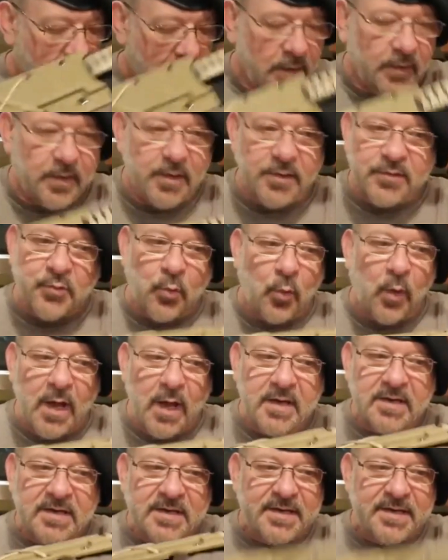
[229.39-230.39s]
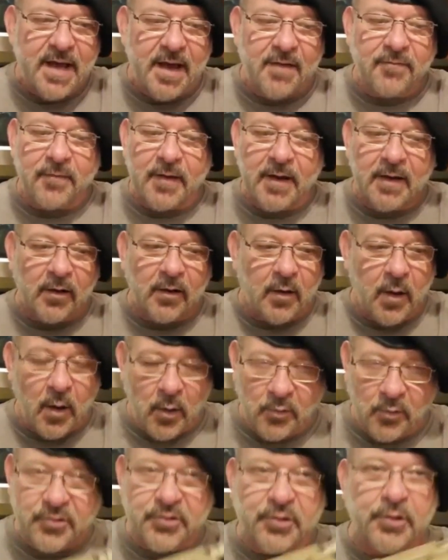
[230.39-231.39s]
This is a definite
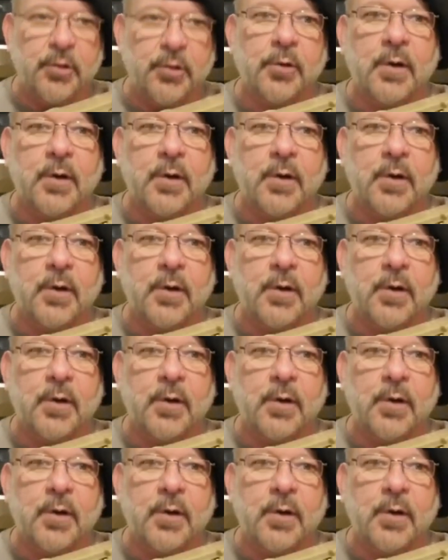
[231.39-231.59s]
go-to.